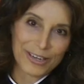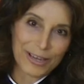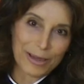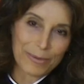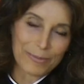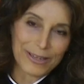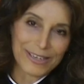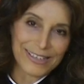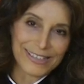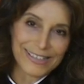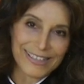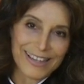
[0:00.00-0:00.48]

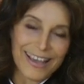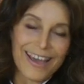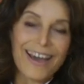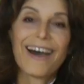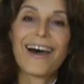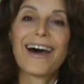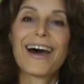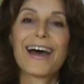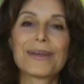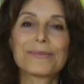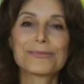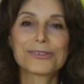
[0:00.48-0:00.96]
Dummies.
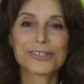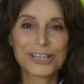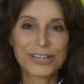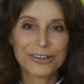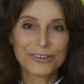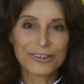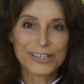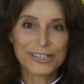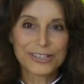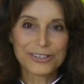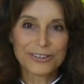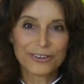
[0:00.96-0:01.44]
I'm
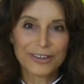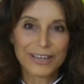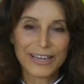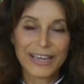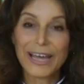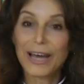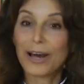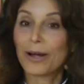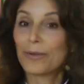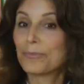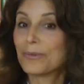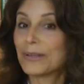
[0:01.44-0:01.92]
Cherie Soria,
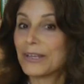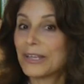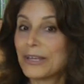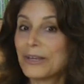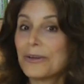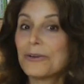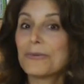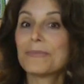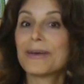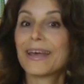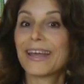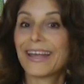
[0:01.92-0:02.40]
helping
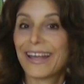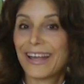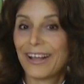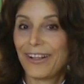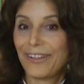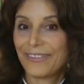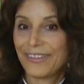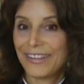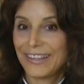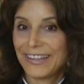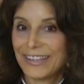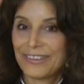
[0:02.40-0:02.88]
you make
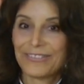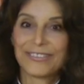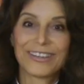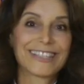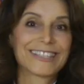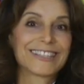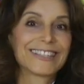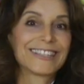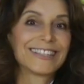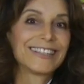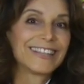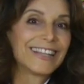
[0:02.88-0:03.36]
healthy living
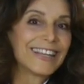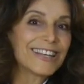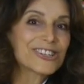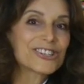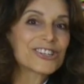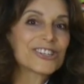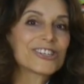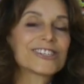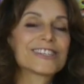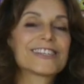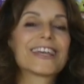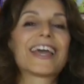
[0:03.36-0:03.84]

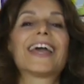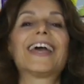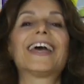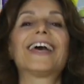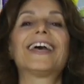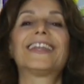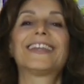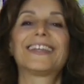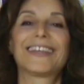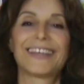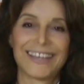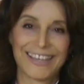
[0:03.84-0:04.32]
delicious
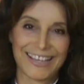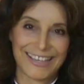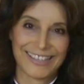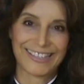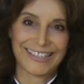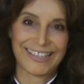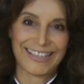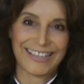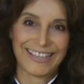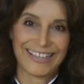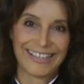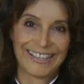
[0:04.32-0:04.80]
and
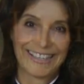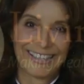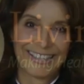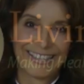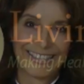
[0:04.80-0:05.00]
easy.